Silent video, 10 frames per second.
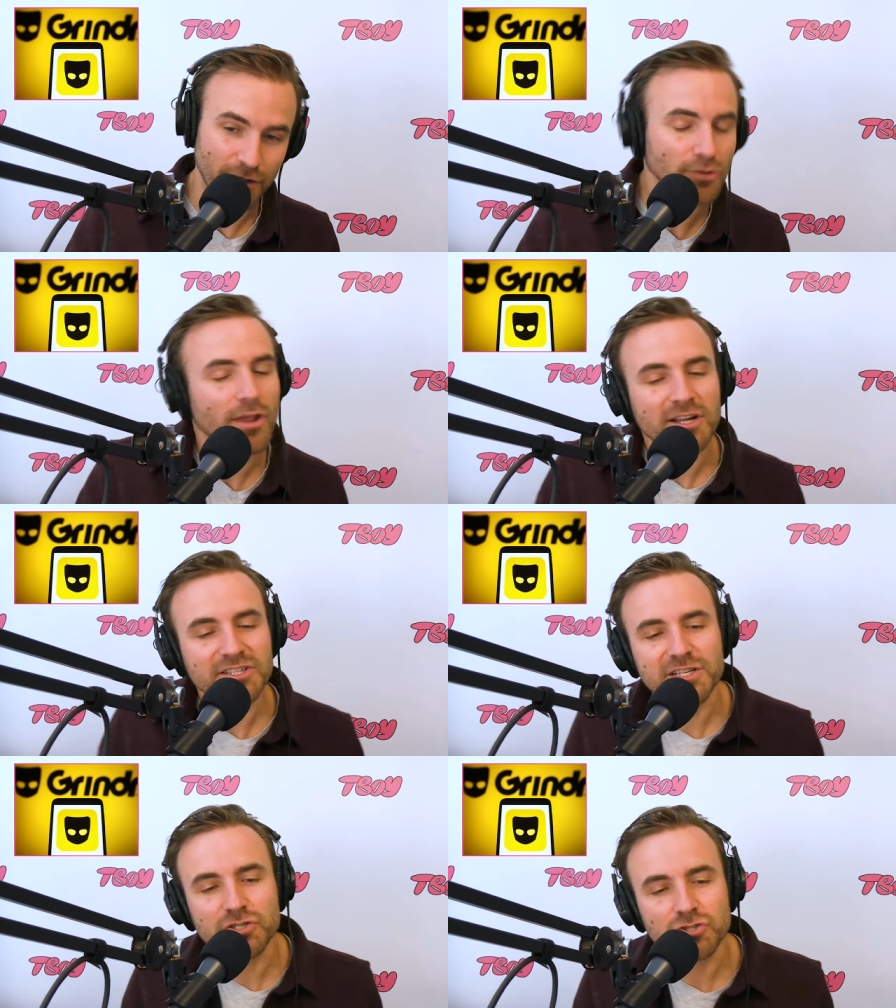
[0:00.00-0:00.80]
They're
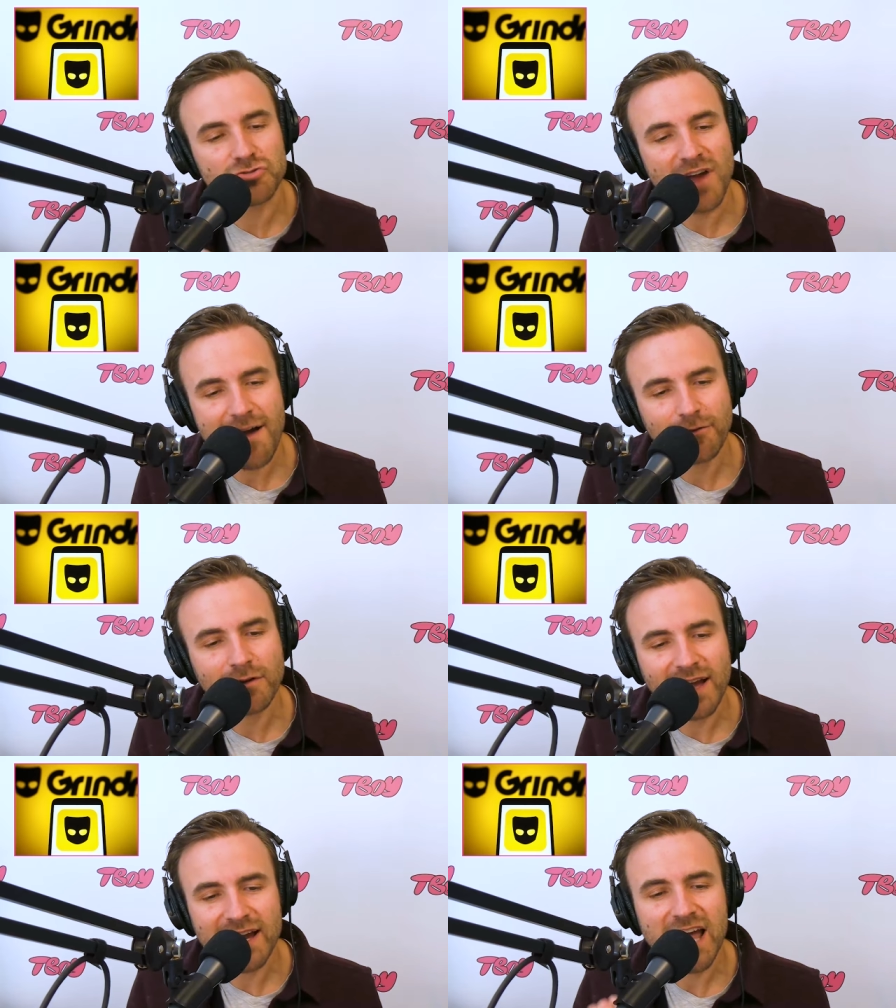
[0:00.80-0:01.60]
launching
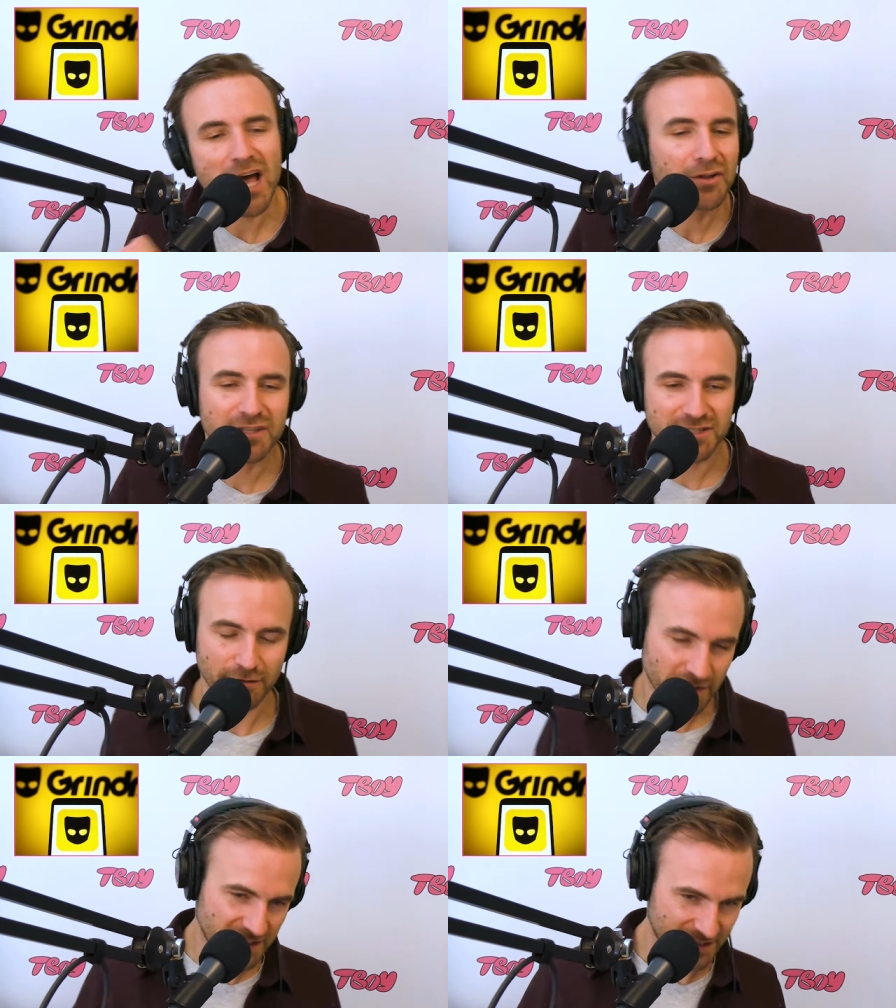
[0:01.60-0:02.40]
travel and health
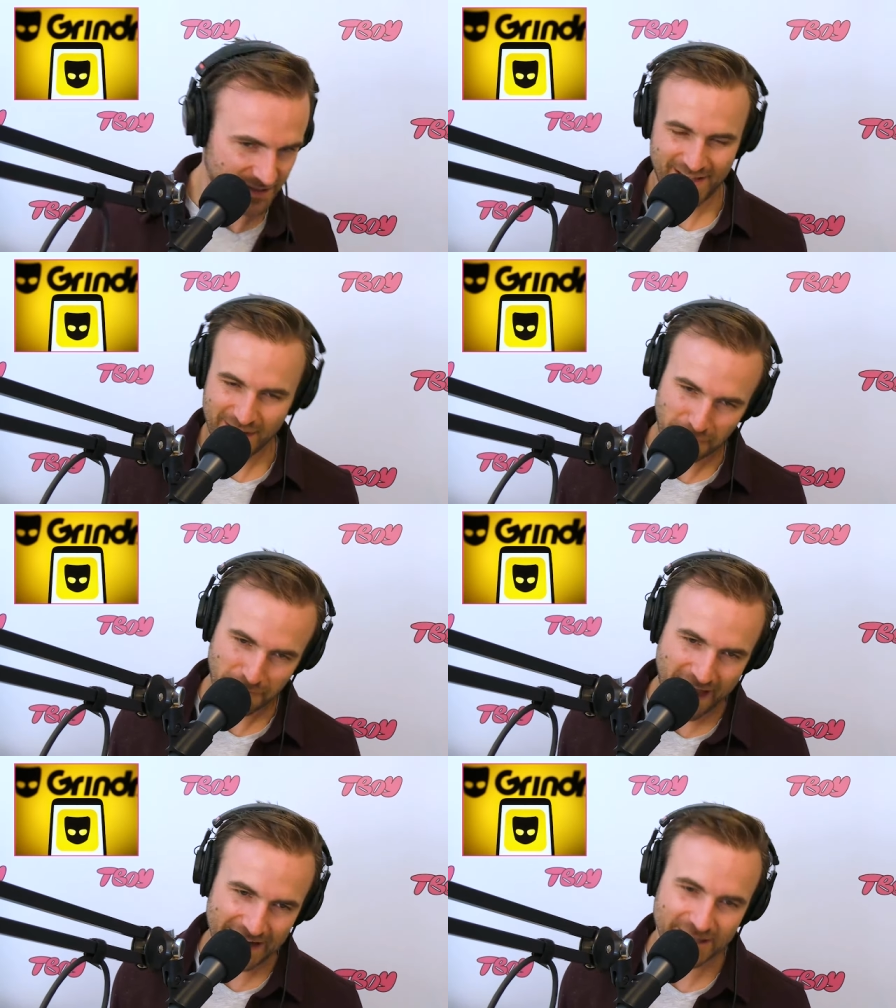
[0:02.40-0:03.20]
services. In
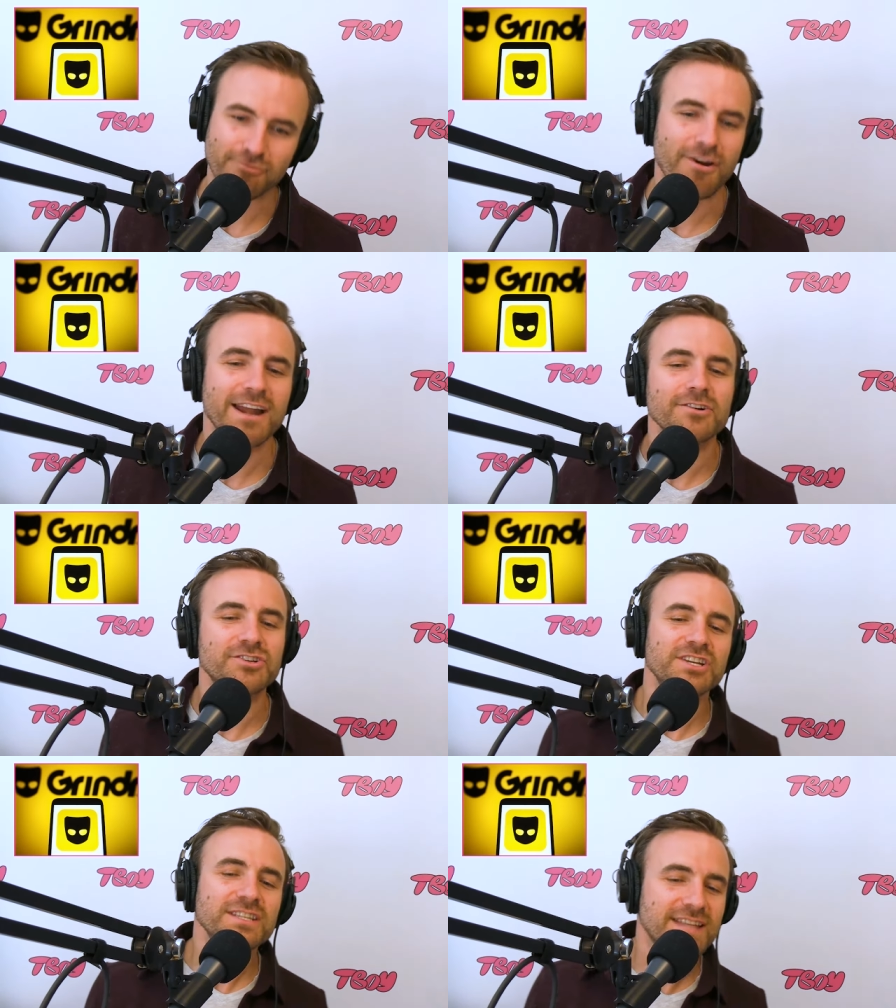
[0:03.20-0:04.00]
fact, Grindr
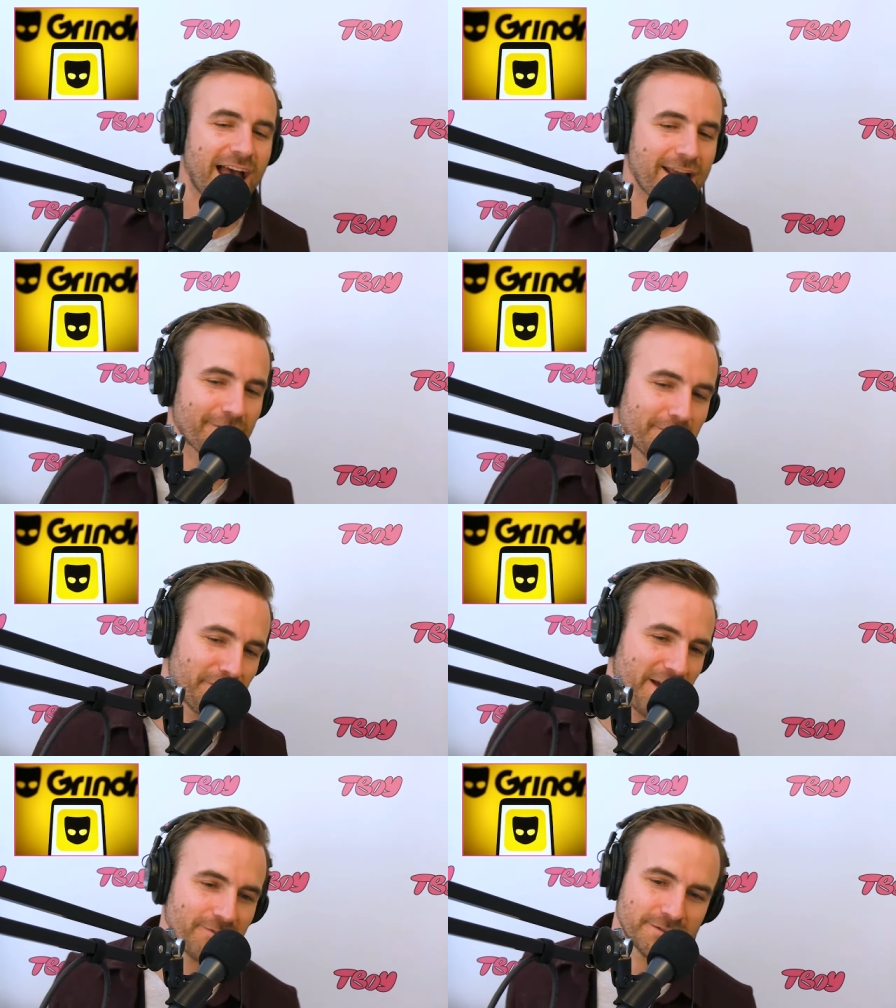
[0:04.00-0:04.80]
just hired the
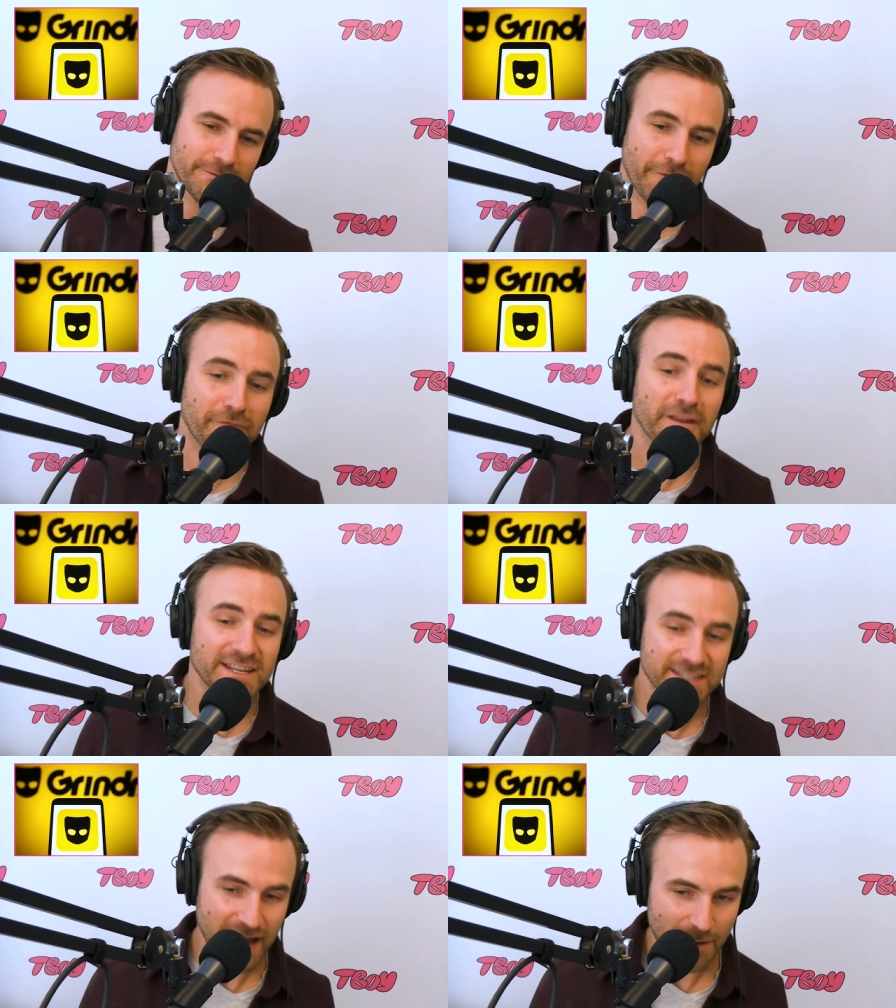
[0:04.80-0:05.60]
founders of a
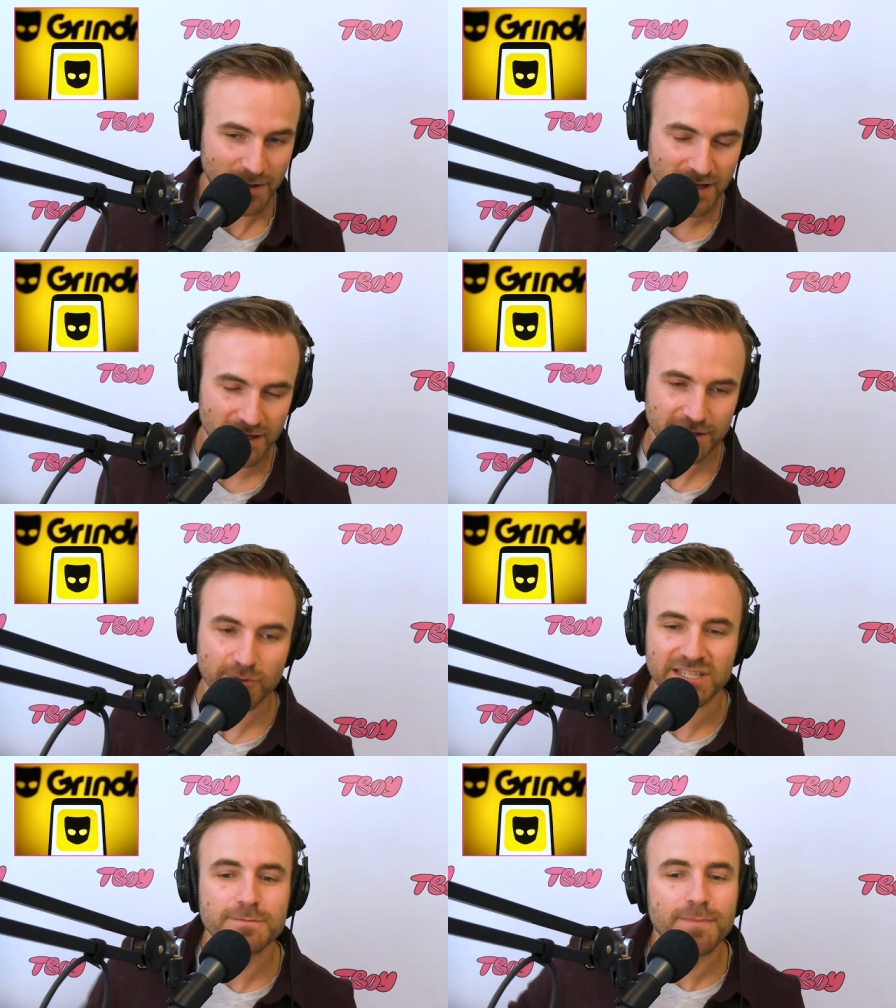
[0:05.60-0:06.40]
fitness app to
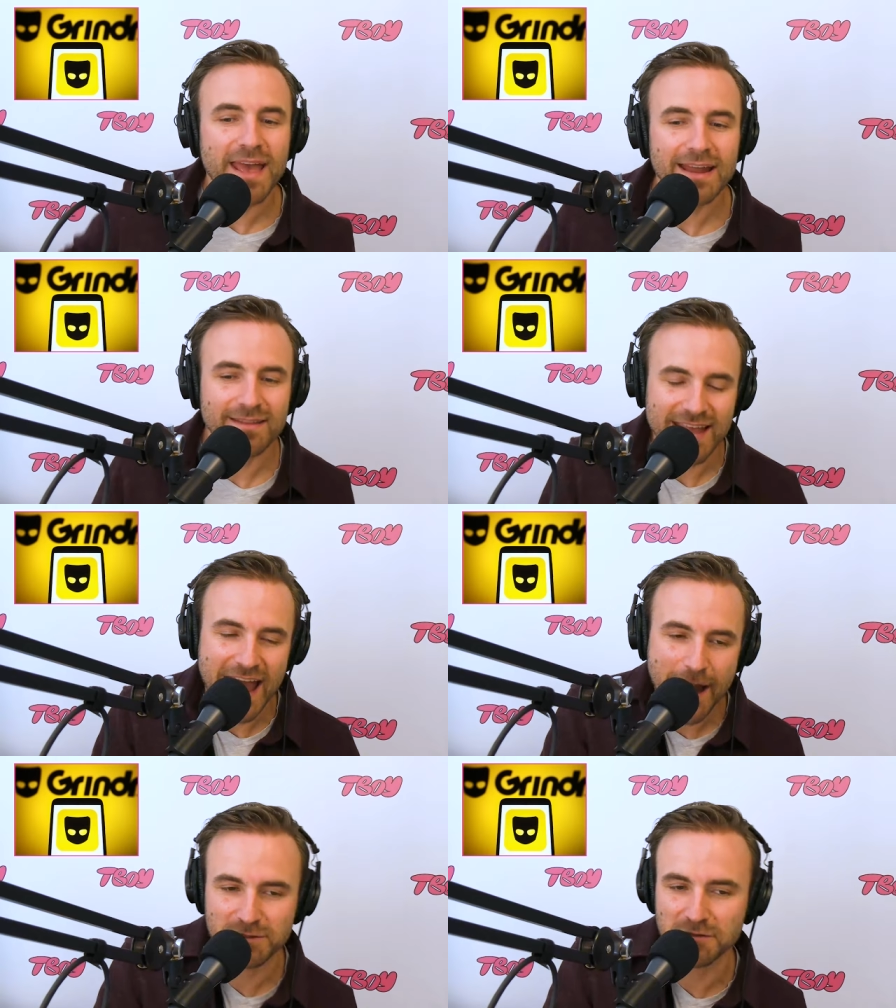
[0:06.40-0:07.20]
expand the app's